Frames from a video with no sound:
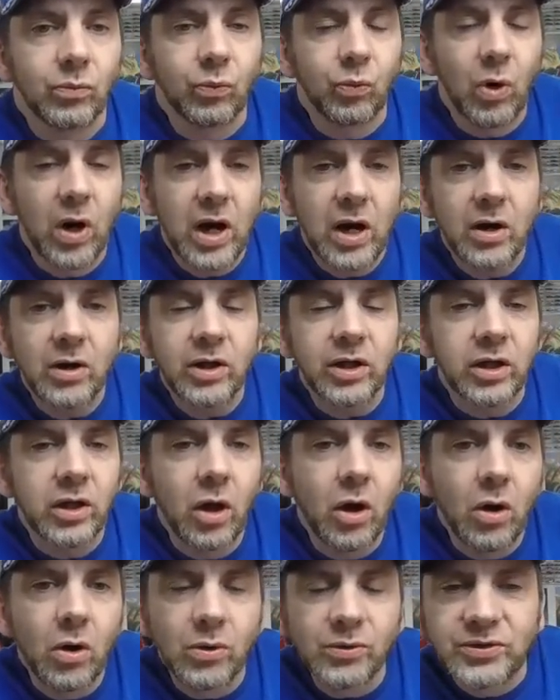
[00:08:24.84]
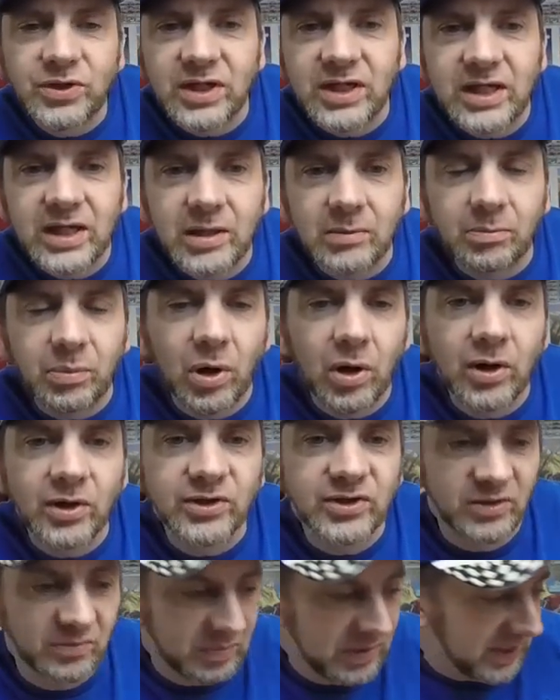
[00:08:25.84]
where to go to get
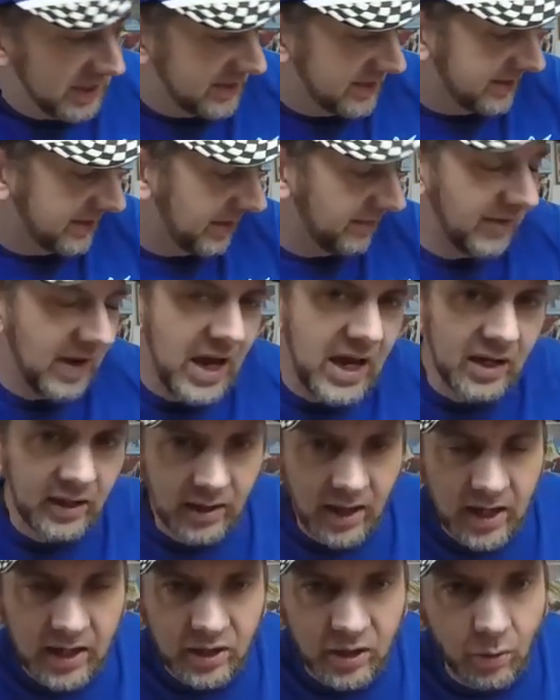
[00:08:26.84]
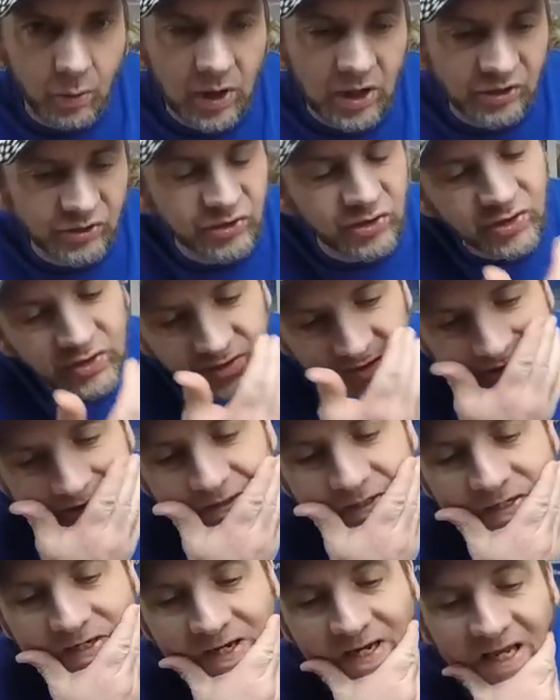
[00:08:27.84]
parts and pieces. I've had a lot of questions.
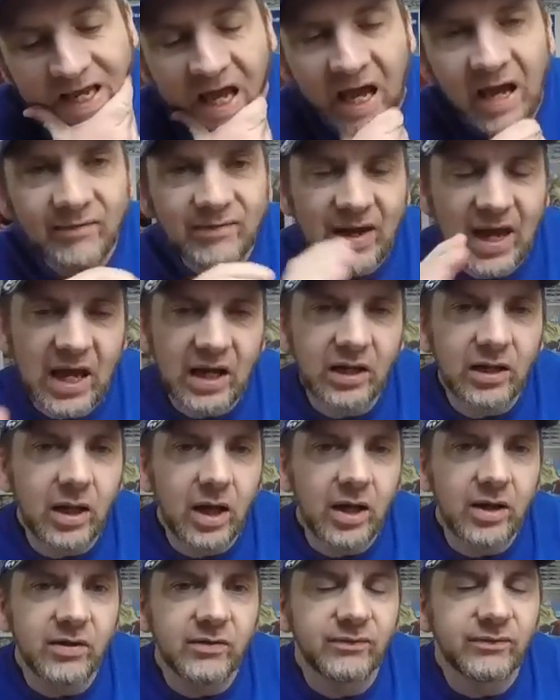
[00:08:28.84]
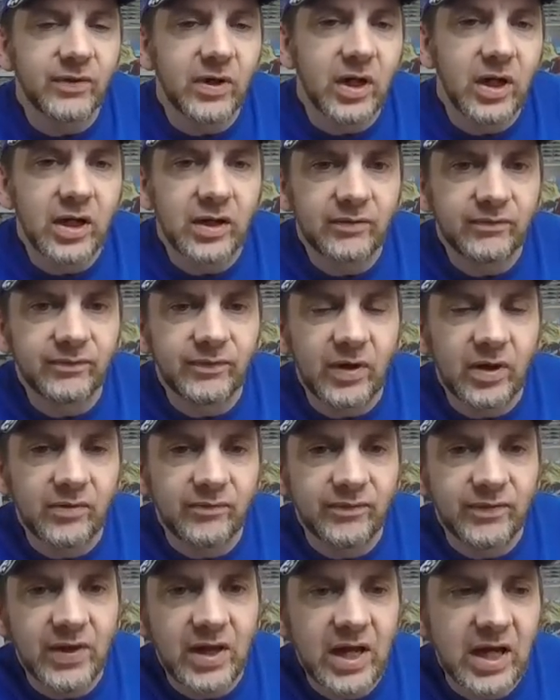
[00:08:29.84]
I've had a lot of, of,
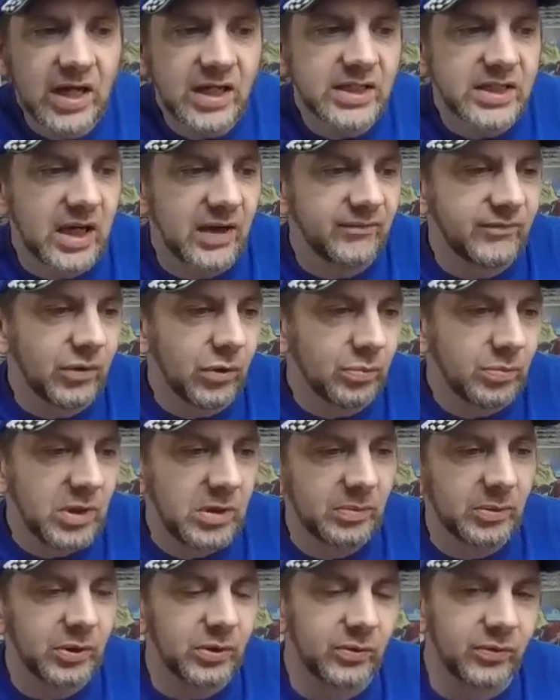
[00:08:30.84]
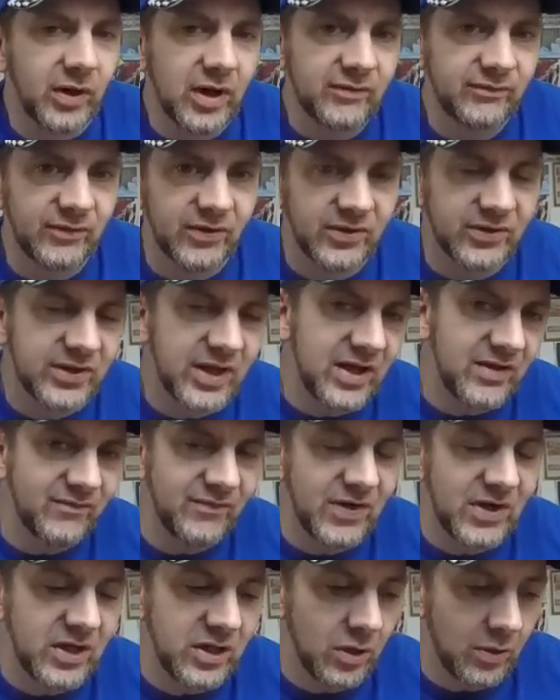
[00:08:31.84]
of things. I've told people to reference that
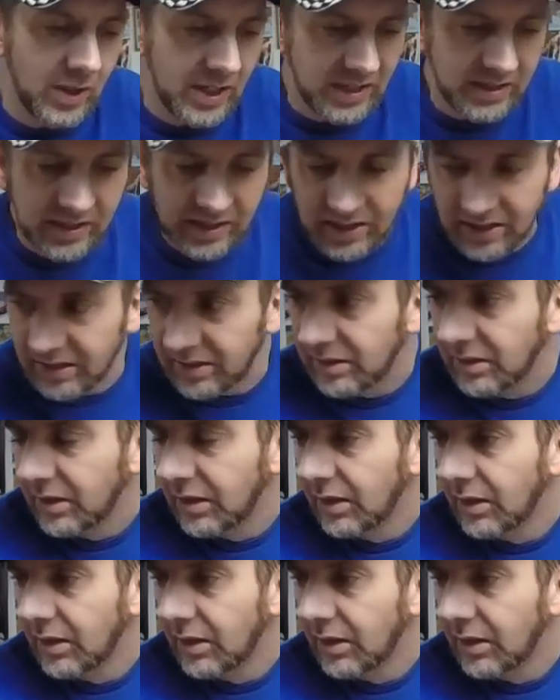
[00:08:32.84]
video I did,